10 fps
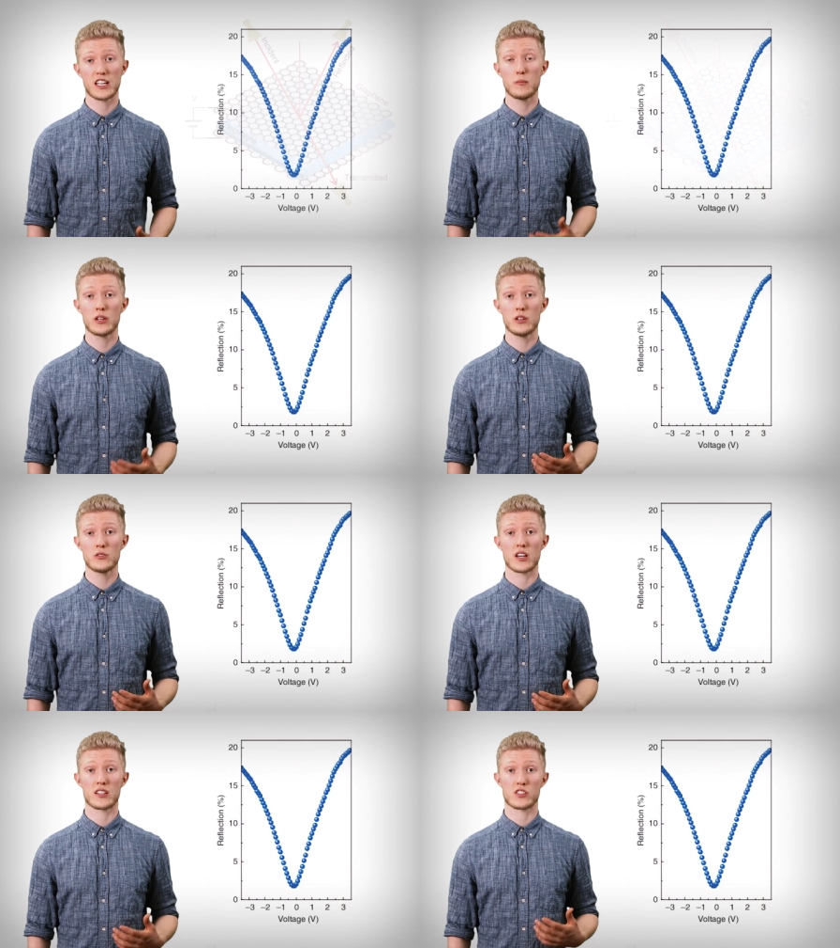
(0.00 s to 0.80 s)
it can be
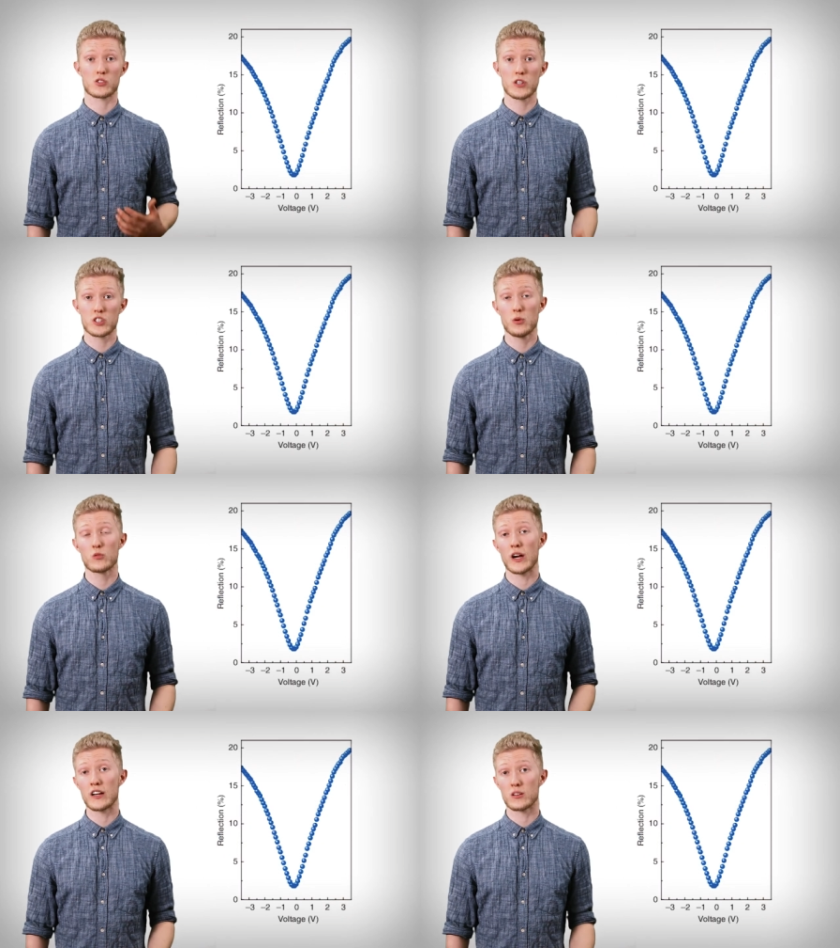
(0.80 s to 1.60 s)
used as a
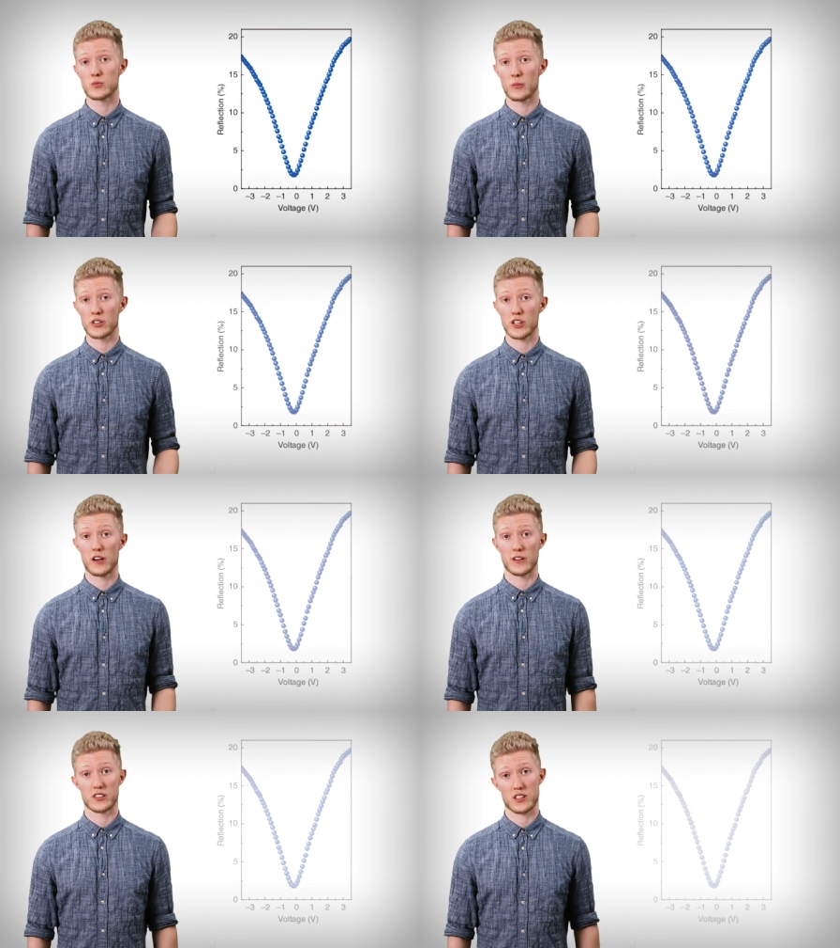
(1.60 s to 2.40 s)
switchable radar absorbing
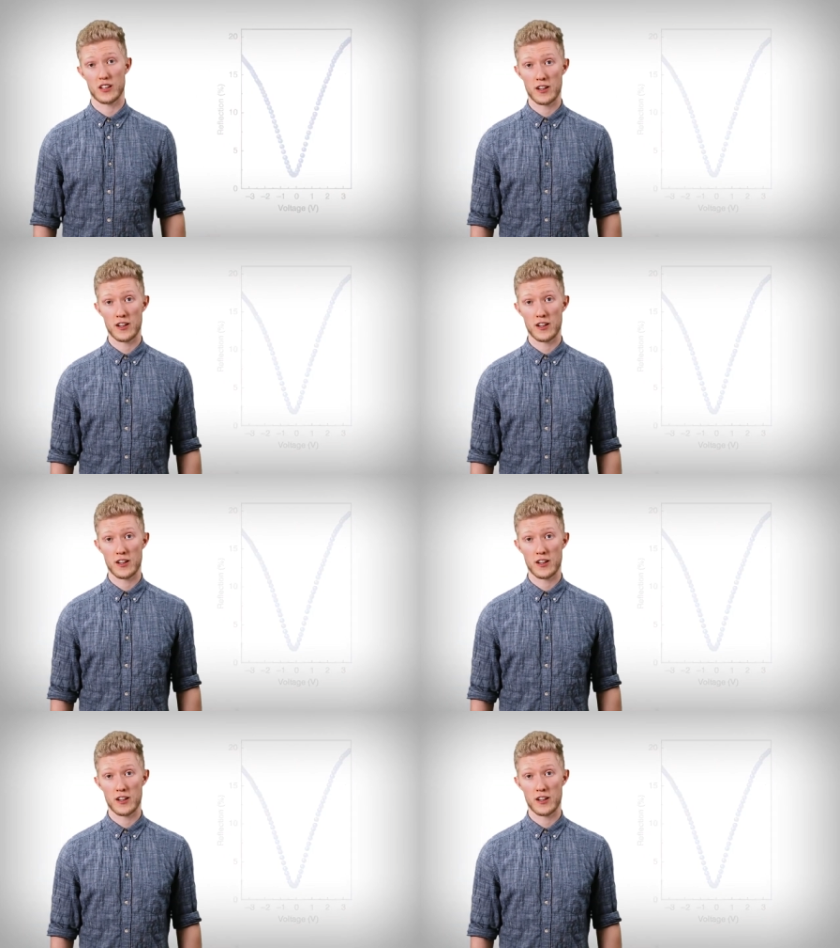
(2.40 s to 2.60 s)
surface.